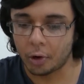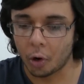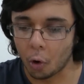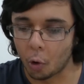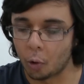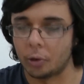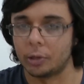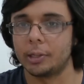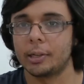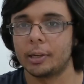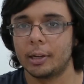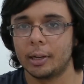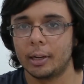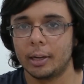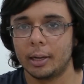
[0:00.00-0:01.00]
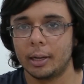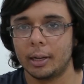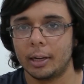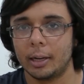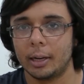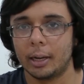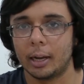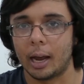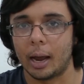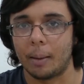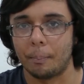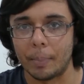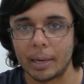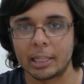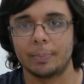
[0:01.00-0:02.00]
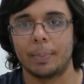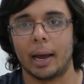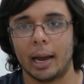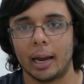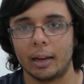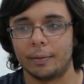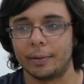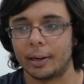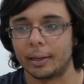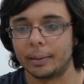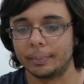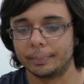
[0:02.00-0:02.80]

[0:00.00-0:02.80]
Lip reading: cause misbehavior.